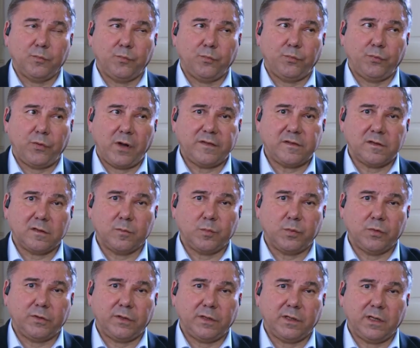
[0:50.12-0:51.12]
President
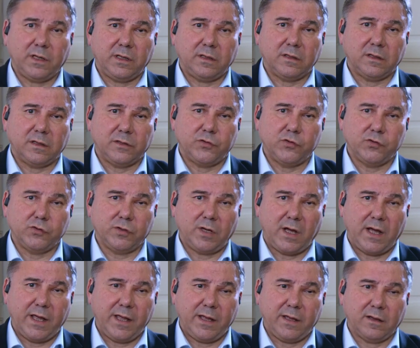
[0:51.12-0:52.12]
Putin in
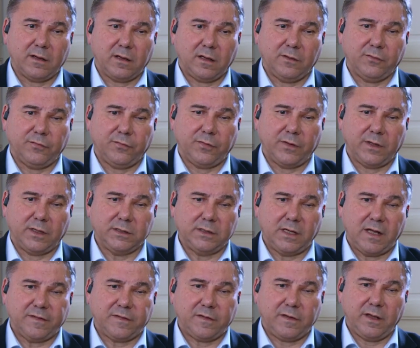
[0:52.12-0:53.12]
July of
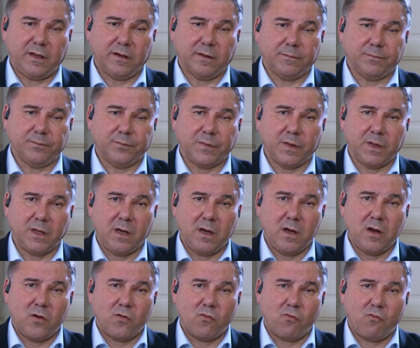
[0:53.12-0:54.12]
last year
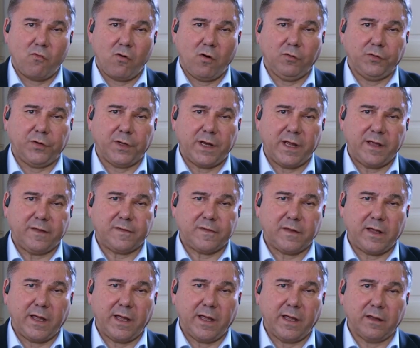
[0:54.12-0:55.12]
wrote an
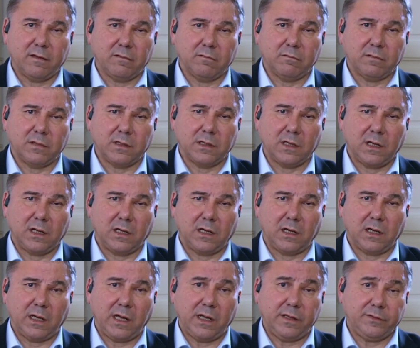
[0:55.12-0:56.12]
essay,
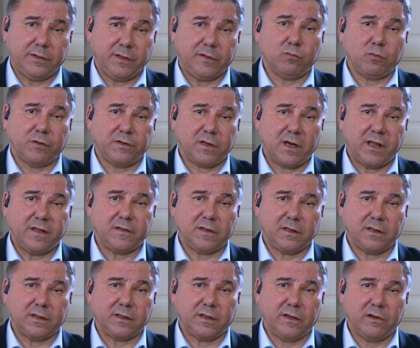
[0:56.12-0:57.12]
and this was an essay
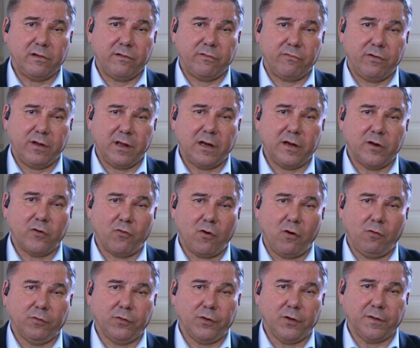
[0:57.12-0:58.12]
that he really
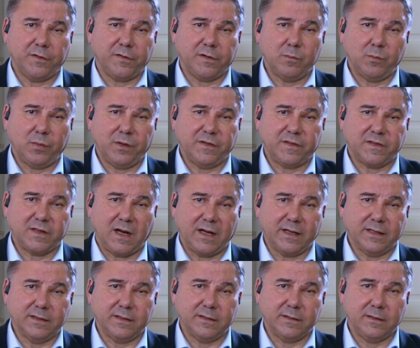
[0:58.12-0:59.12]
wrote, not simply
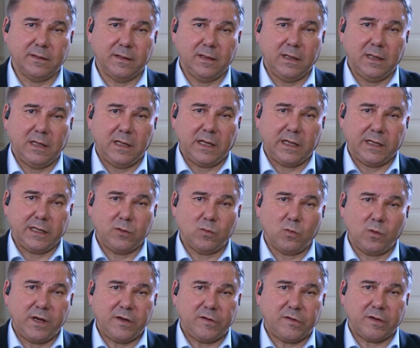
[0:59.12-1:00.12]
signed, in
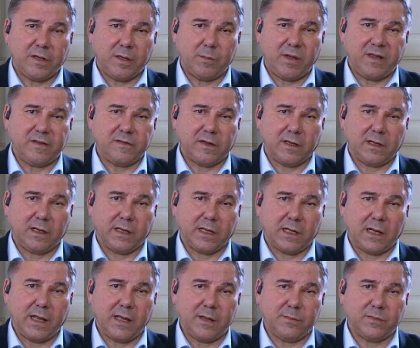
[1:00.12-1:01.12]
which he basically
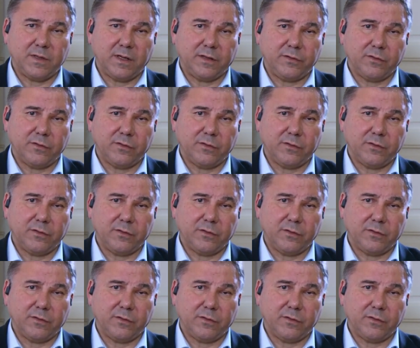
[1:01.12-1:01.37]
claimed that